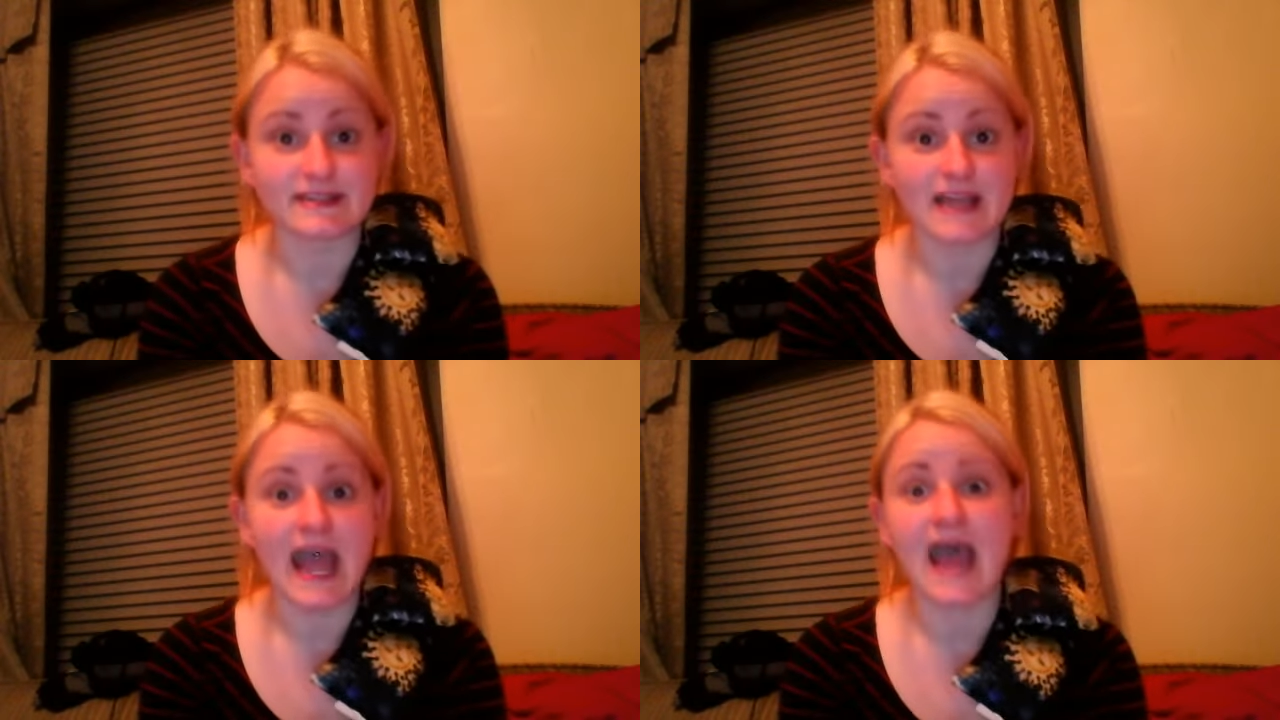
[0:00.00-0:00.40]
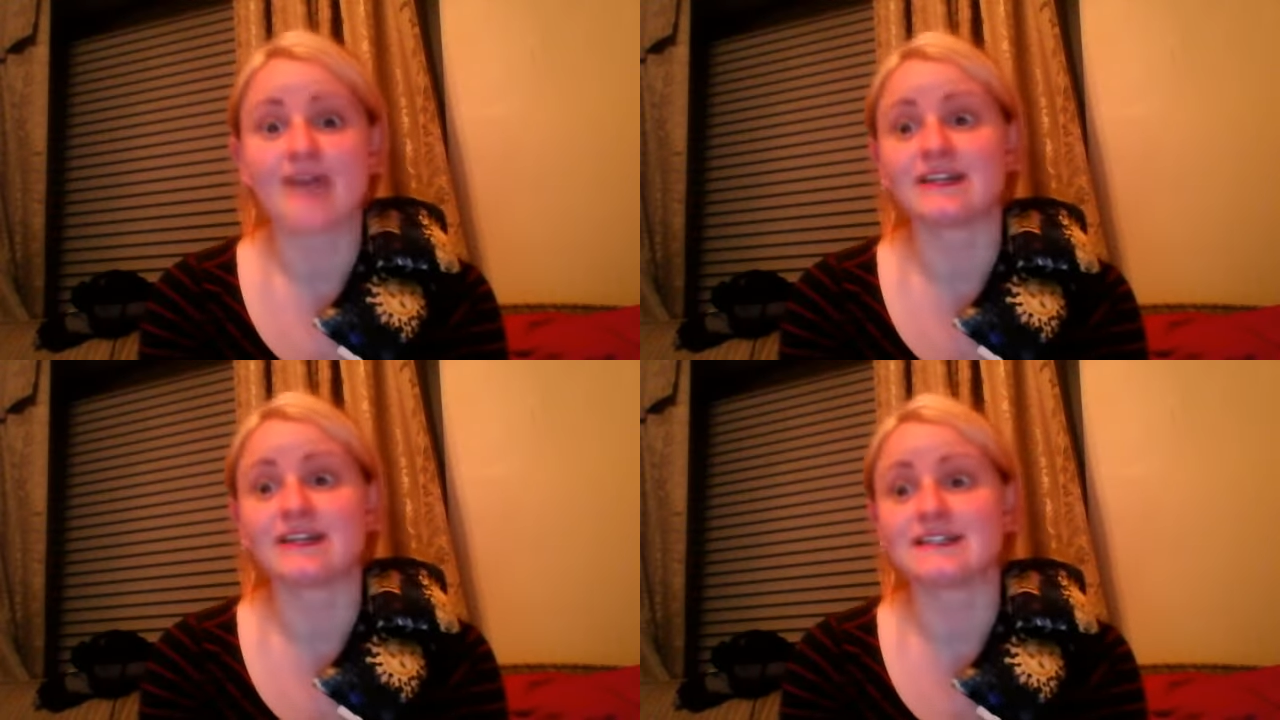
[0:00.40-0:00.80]

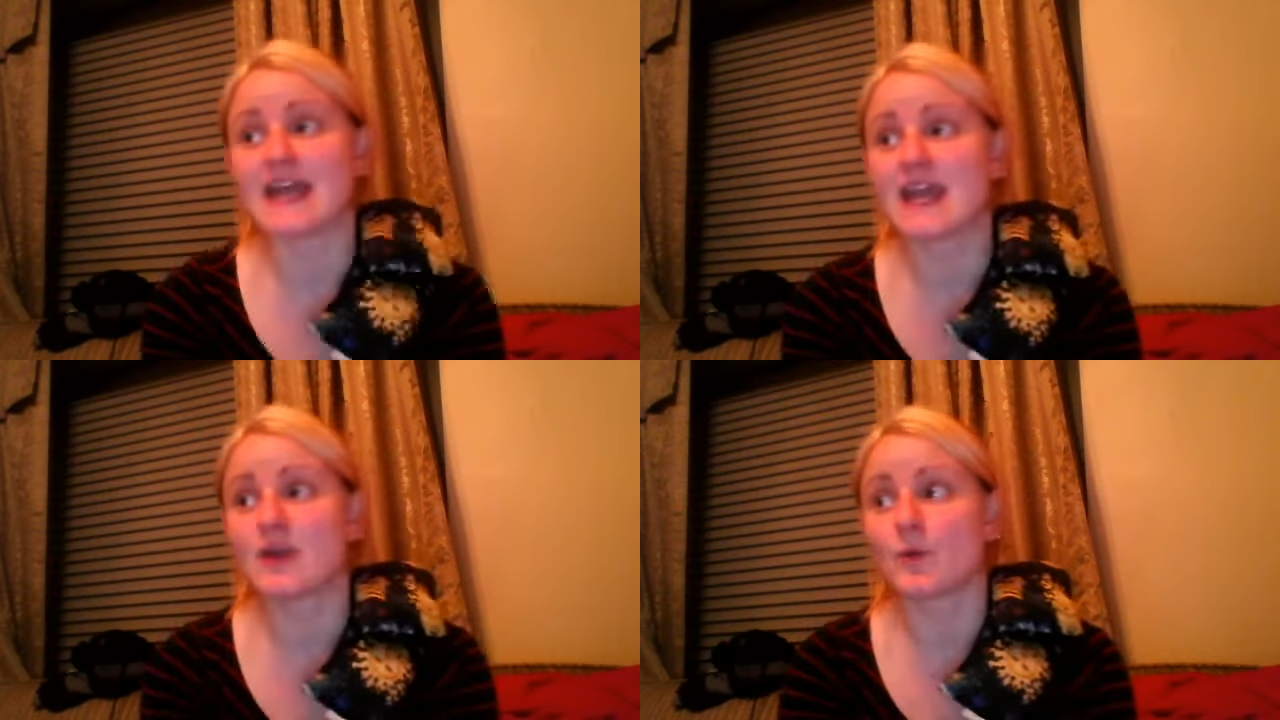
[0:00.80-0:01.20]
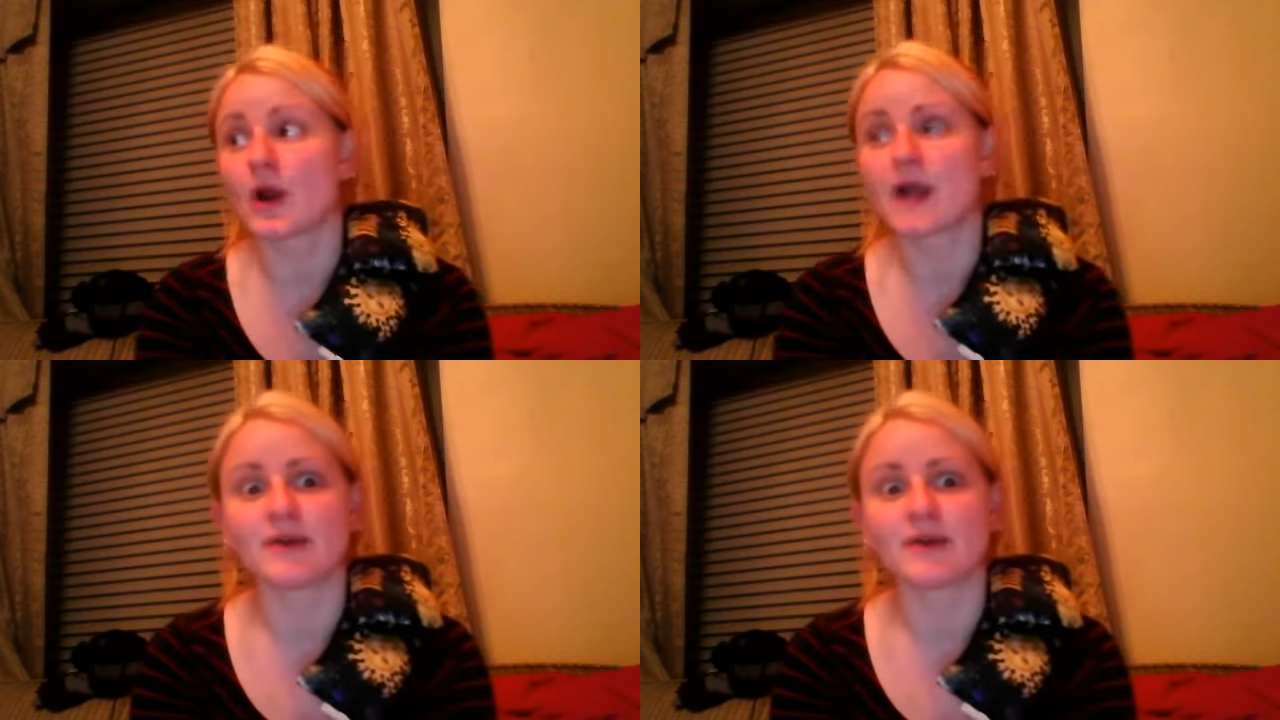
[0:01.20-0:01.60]
having a day where
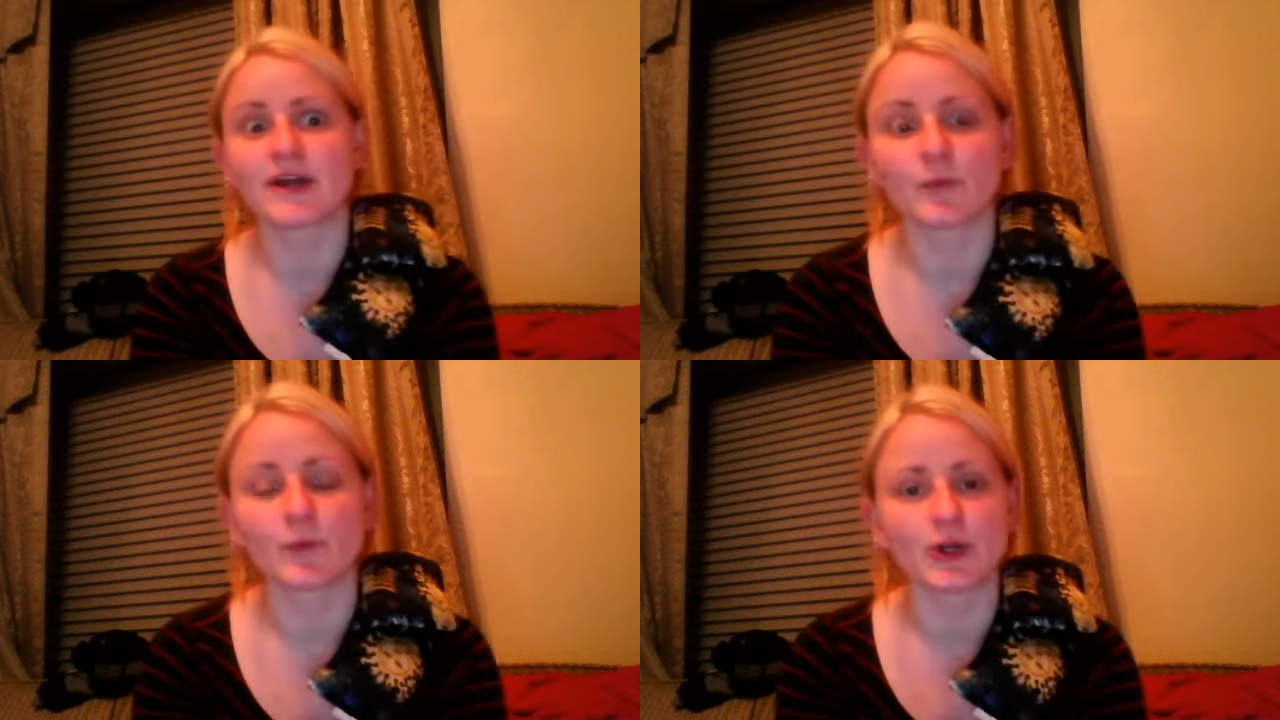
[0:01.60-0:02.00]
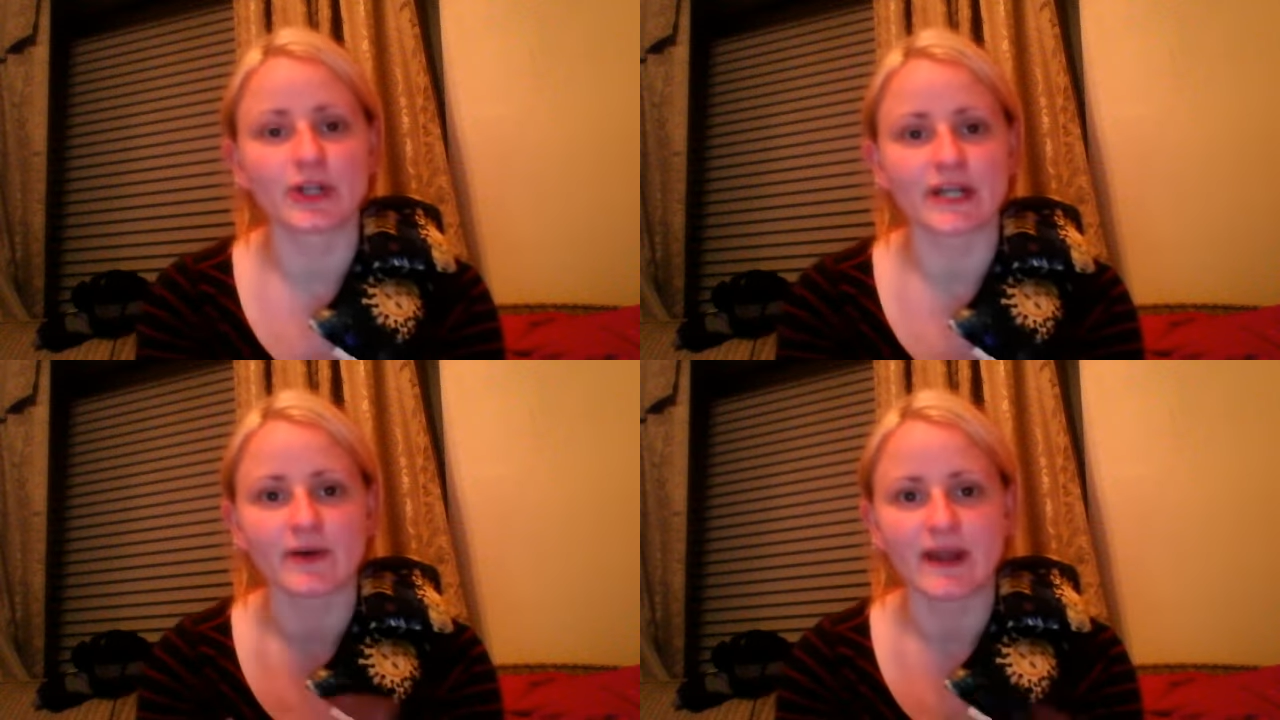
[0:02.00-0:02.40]
I'm not at work
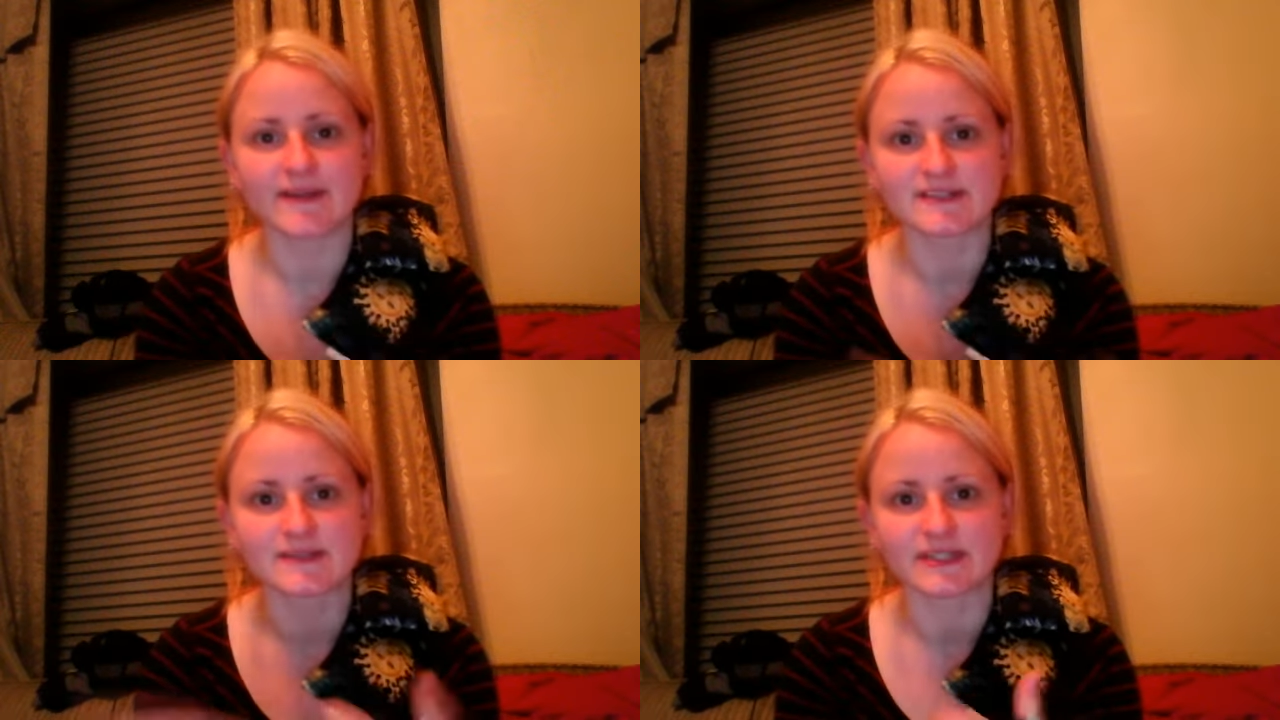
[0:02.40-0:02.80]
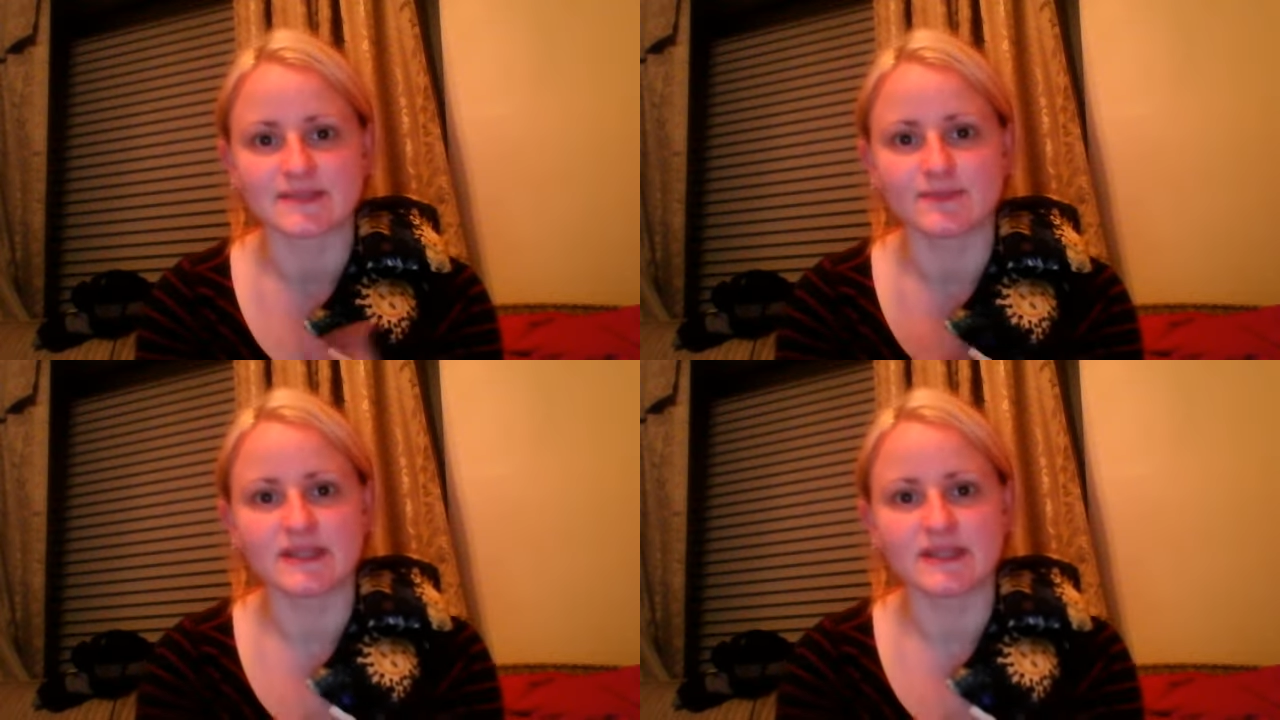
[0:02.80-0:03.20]
and I don't have someplace
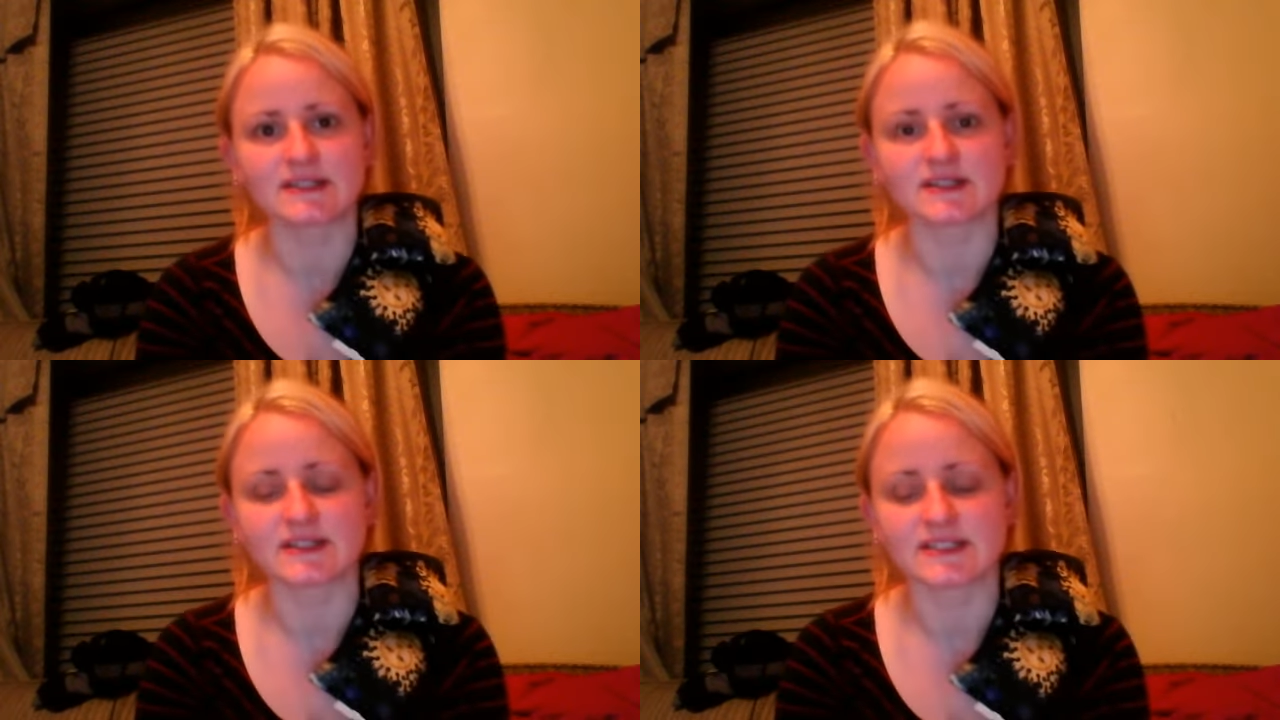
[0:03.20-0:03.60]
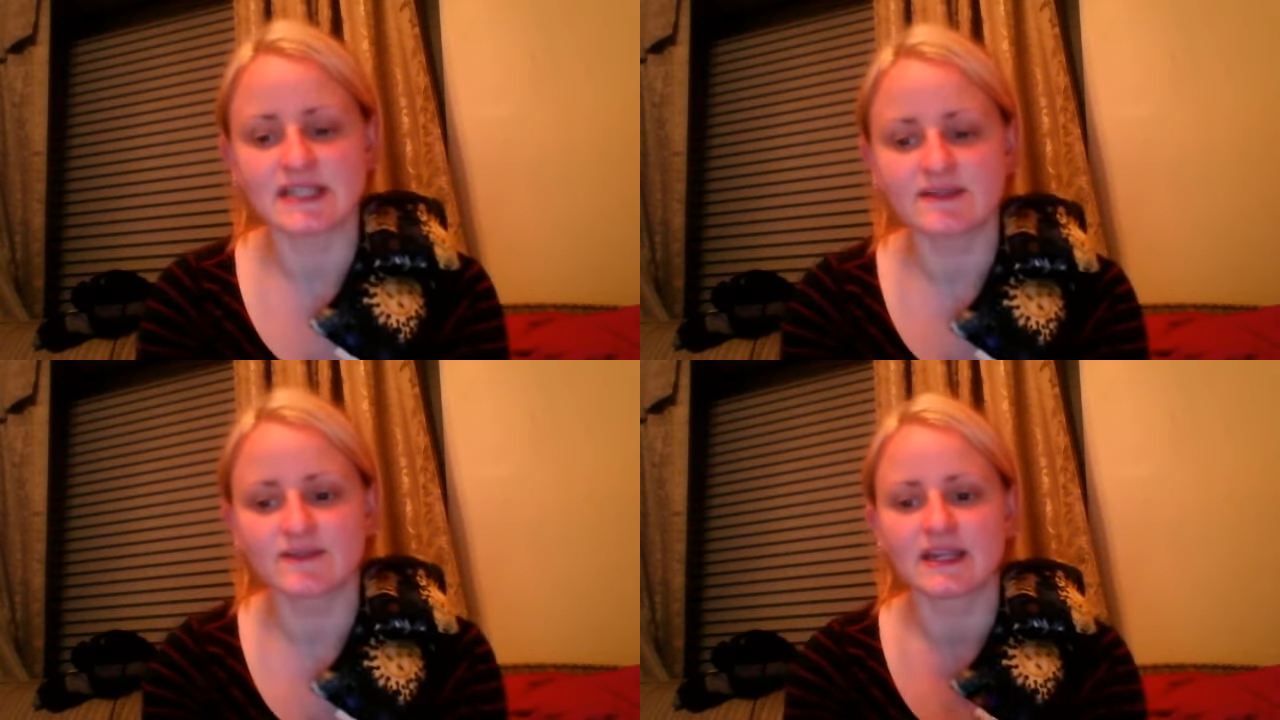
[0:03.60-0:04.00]
to be until this
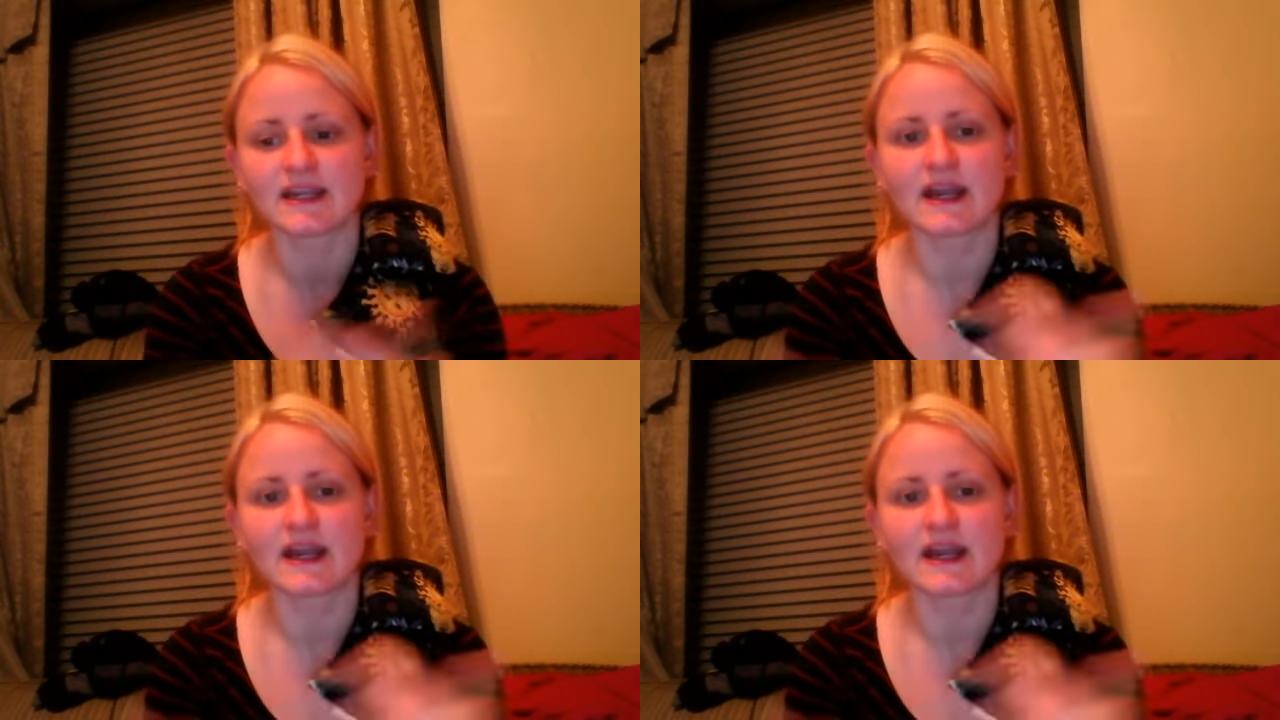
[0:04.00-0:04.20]
evening,